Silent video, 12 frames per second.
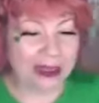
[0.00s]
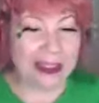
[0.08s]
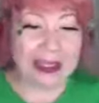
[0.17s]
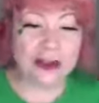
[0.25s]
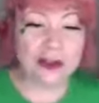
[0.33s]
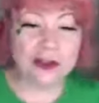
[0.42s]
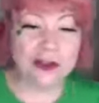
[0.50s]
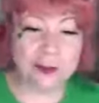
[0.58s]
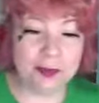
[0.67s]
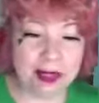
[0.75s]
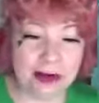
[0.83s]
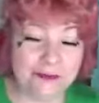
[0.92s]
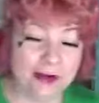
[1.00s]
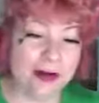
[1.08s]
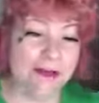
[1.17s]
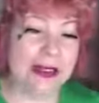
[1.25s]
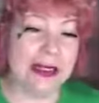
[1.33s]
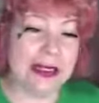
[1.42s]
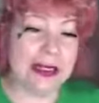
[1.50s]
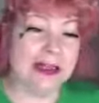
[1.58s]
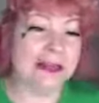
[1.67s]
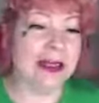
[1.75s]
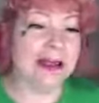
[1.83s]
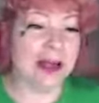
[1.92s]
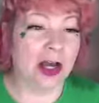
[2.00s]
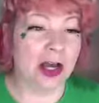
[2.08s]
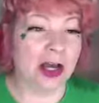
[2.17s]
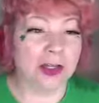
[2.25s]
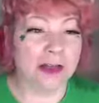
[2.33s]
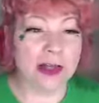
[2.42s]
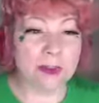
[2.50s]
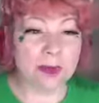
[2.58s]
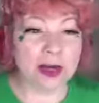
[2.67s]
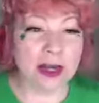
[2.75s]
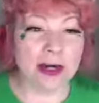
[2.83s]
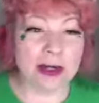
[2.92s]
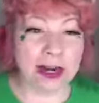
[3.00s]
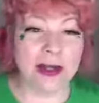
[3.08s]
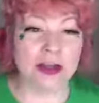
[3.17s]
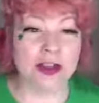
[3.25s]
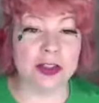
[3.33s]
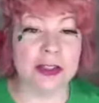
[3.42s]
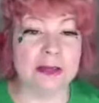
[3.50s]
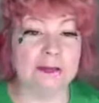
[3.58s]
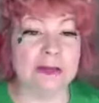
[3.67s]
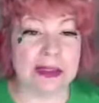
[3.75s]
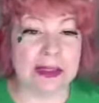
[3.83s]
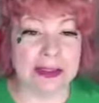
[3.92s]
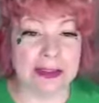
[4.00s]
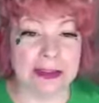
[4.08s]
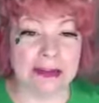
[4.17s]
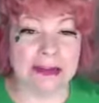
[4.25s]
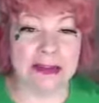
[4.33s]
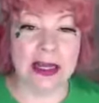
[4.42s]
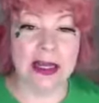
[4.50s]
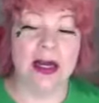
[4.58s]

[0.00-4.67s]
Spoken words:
I looked up and I found that leprechaun actually means,